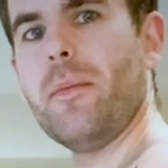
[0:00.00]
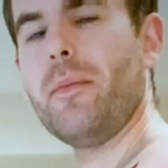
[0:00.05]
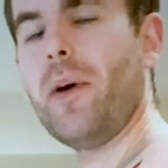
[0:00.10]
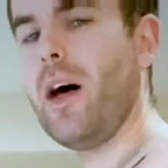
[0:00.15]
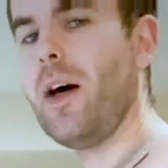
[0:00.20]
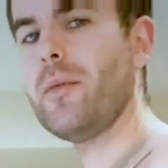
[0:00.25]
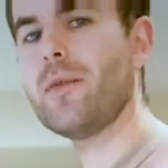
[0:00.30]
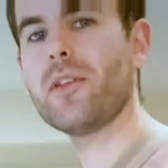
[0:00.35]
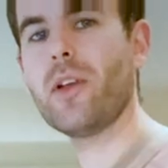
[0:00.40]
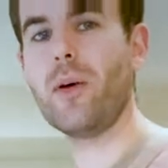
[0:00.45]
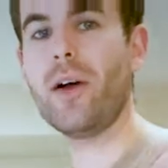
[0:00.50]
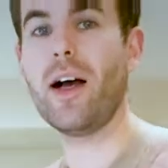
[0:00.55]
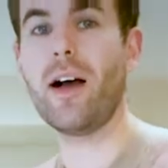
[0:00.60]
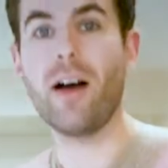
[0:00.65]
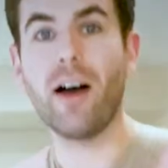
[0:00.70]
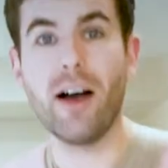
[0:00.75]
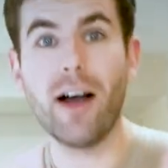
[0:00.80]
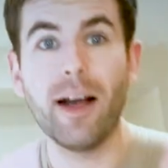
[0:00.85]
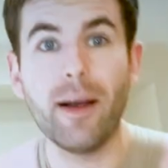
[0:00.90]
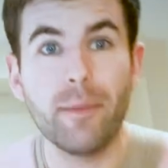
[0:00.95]
but I'm so,
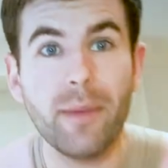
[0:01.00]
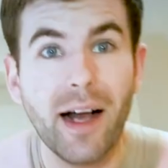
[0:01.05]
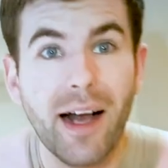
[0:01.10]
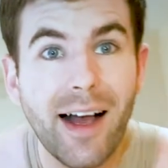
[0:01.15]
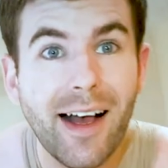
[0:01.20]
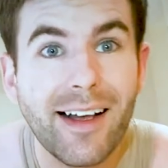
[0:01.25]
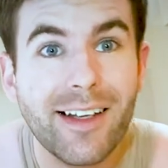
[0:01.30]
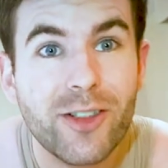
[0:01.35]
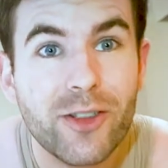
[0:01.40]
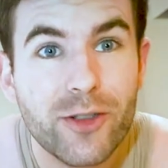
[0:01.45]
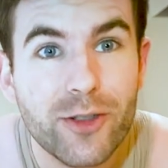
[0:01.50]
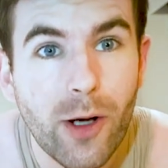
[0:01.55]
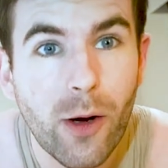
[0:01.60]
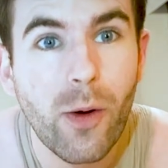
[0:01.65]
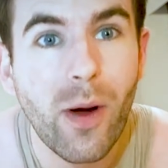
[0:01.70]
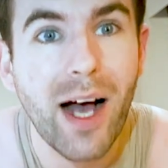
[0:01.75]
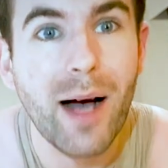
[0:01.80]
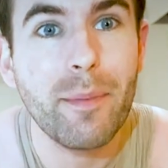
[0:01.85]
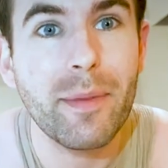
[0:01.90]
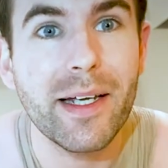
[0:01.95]
I'm so
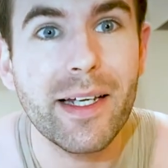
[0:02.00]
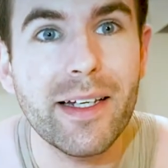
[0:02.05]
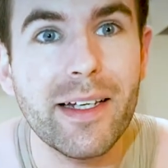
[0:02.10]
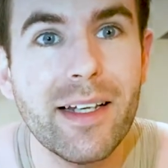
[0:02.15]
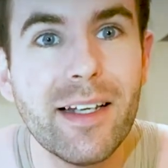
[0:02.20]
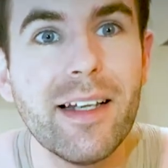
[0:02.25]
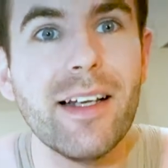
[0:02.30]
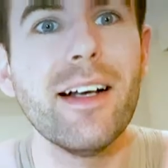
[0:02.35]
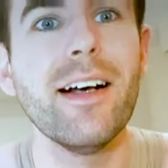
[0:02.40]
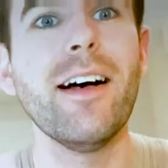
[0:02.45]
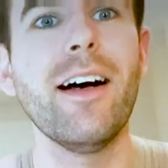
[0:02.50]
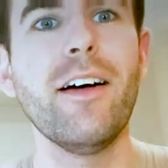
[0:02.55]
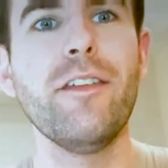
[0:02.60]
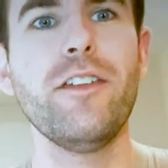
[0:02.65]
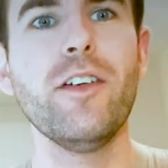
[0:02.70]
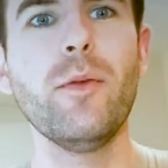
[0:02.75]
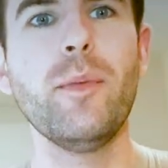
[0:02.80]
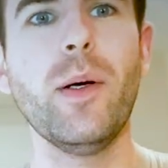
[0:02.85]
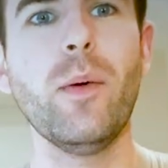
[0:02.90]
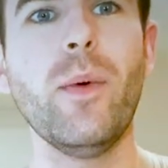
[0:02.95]
happy. I
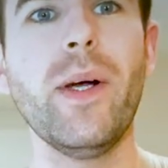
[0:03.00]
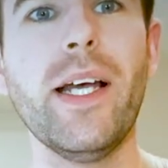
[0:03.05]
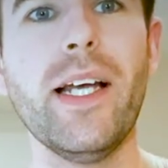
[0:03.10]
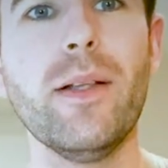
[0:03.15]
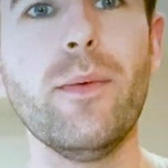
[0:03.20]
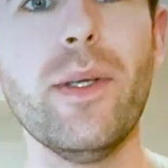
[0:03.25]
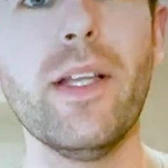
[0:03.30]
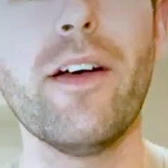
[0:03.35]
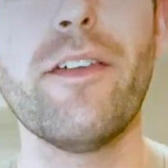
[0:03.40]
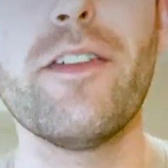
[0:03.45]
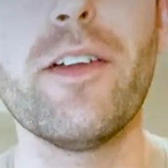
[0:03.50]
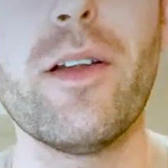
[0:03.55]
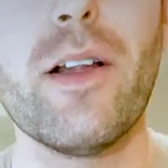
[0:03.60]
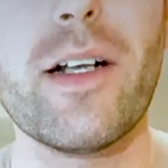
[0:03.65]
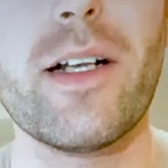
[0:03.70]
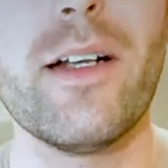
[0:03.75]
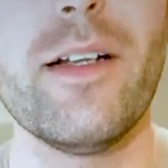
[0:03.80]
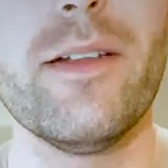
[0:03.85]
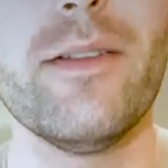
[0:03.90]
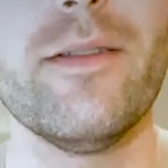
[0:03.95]
feel a bit weird. I feel like a,